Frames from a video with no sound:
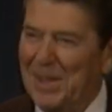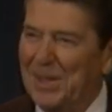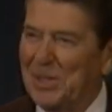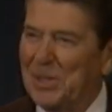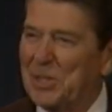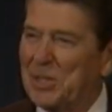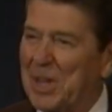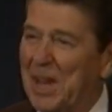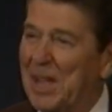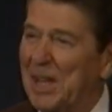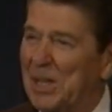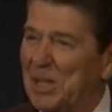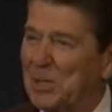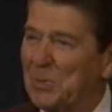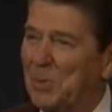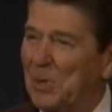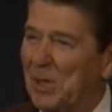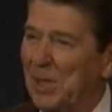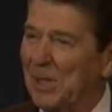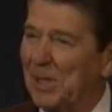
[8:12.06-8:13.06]
stays
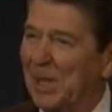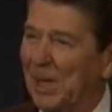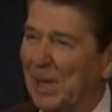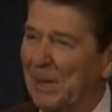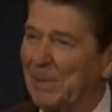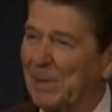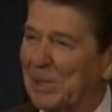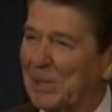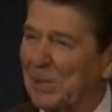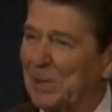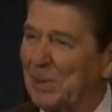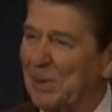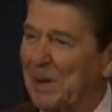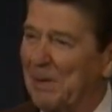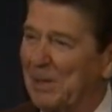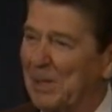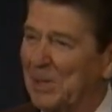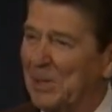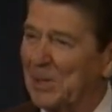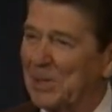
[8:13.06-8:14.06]
within the limits of the
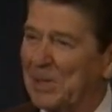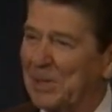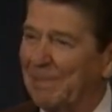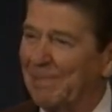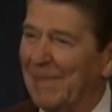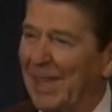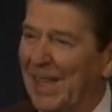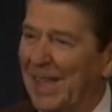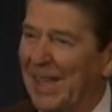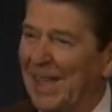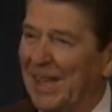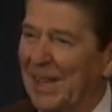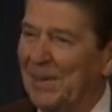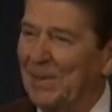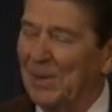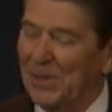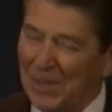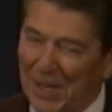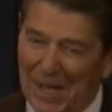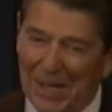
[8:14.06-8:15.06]
revenues.
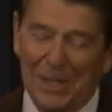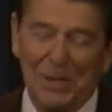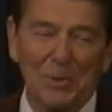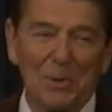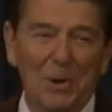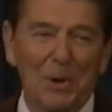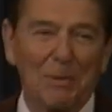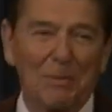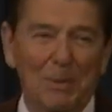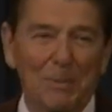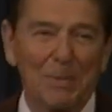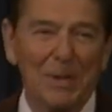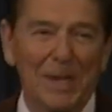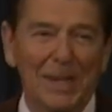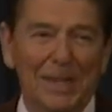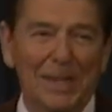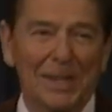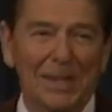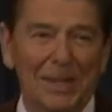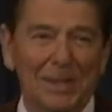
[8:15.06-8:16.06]
Well, thank you all for
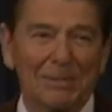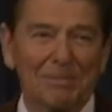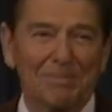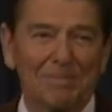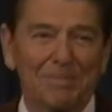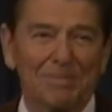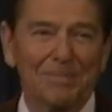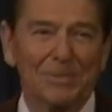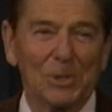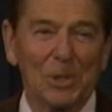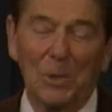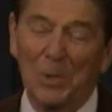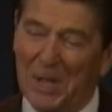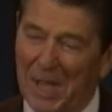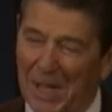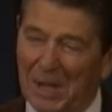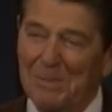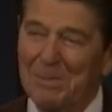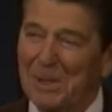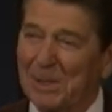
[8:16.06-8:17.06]
being here. Go
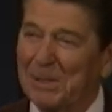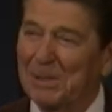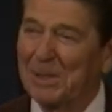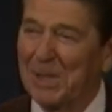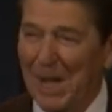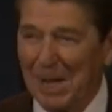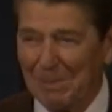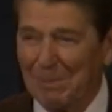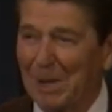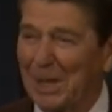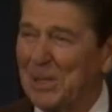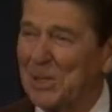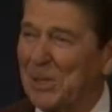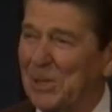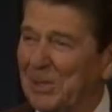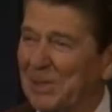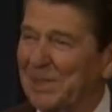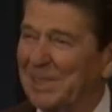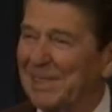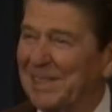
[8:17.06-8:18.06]
get 'em, and God bless
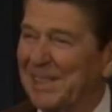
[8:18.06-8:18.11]
you.